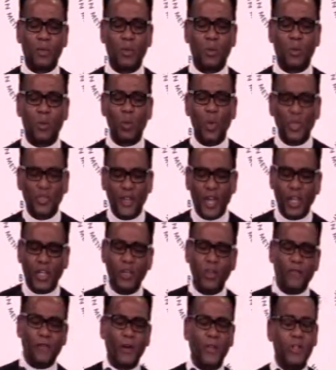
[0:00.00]
We thank
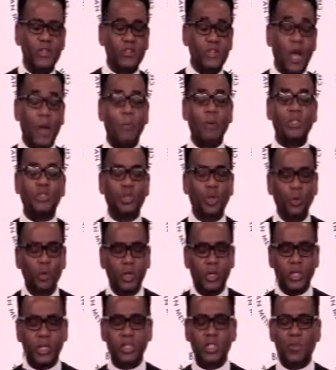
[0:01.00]
you for this
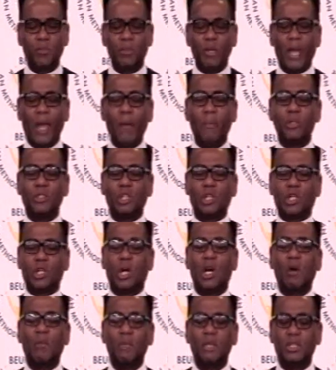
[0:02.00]
opportunity to be able to
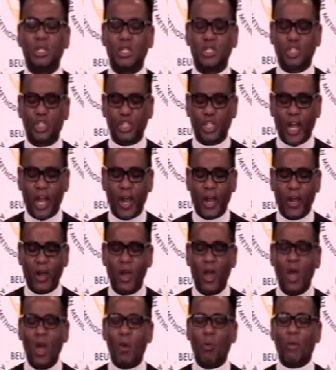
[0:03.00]
come and to share
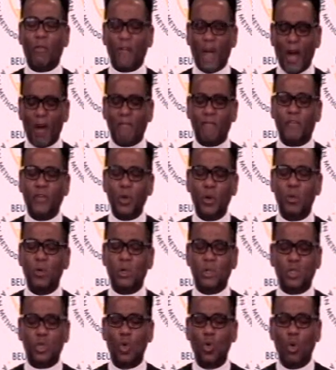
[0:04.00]
with our
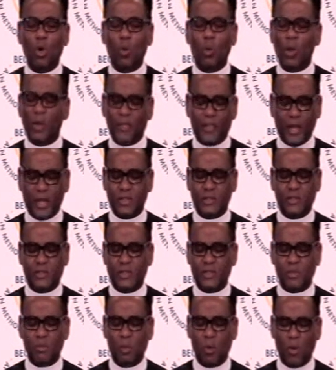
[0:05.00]
viewers who are with us
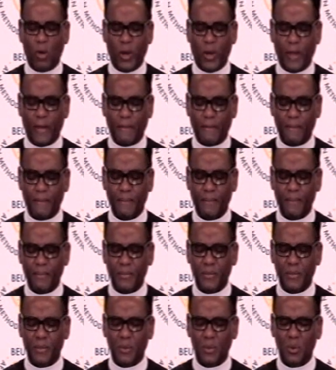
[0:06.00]
this morning.
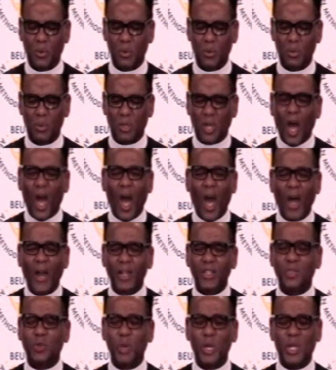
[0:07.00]
God,
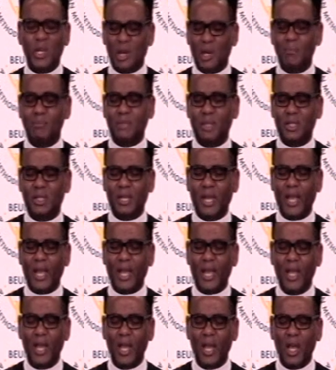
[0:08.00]
as we come
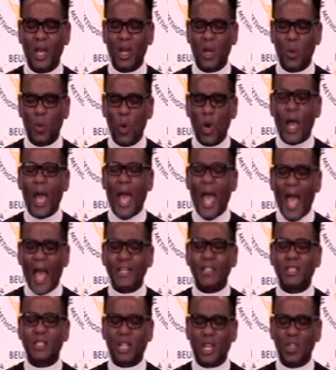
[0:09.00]
today, we're
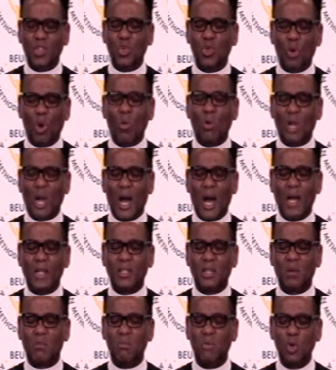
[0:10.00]
asking you, oh God,
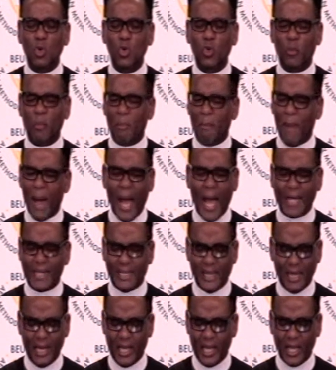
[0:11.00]
to move
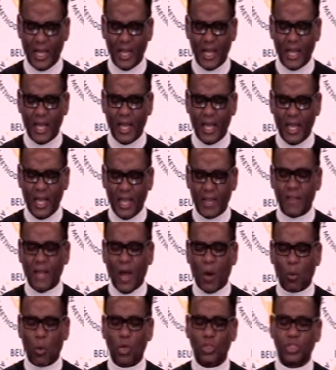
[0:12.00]
mightily in
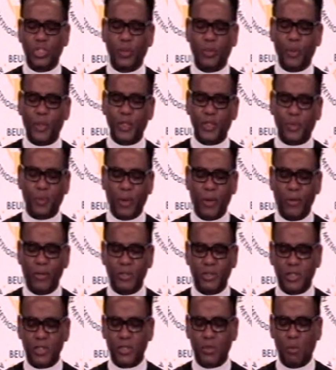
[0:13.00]
our worship experience
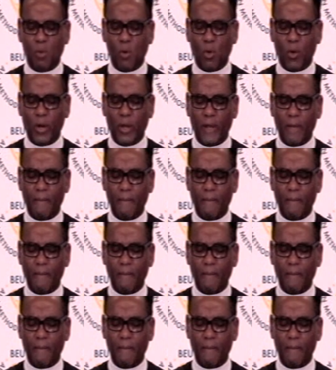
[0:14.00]
this morning.